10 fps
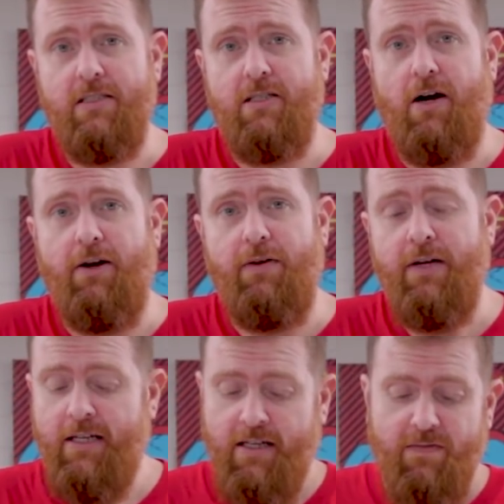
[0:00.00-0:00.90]
So
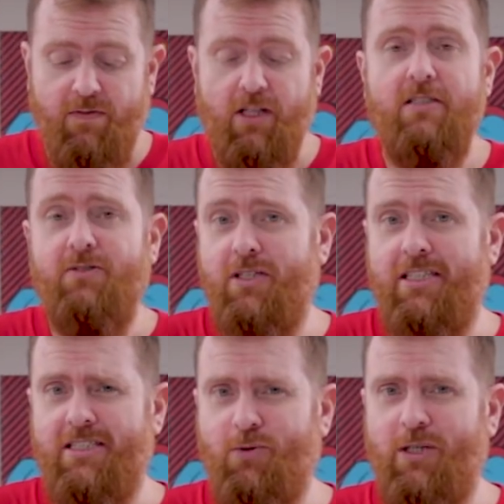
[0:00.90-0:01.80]
for those looking
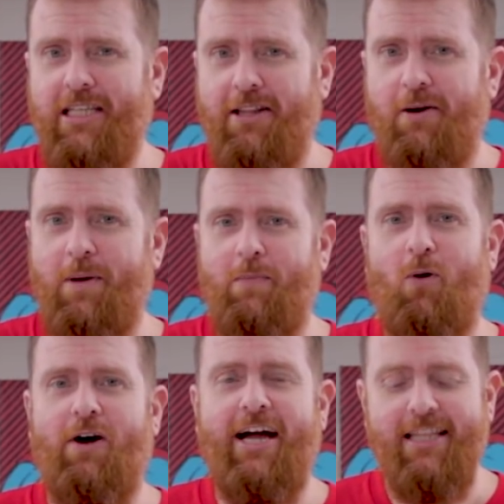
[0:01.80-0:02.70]
to squeeze a little bit
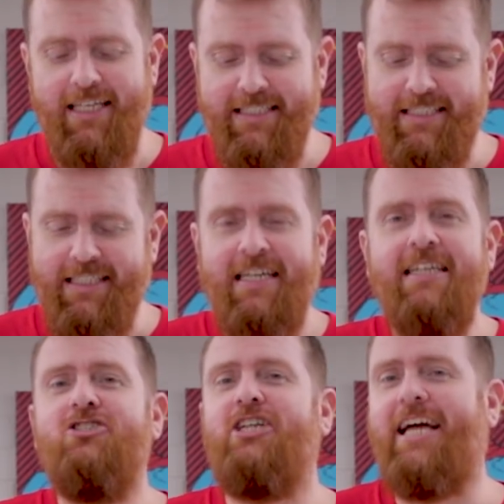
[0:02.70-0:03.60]
more out of this,
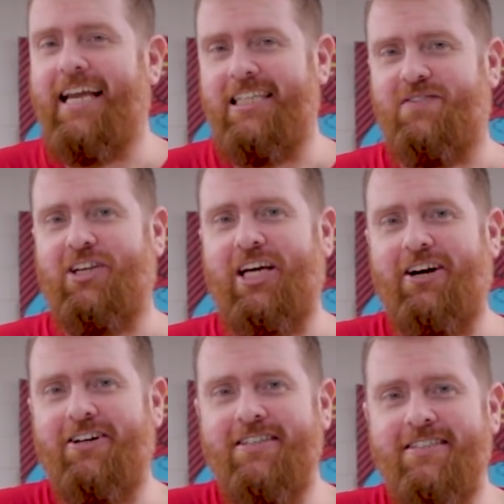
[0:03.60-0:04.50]
check out his video.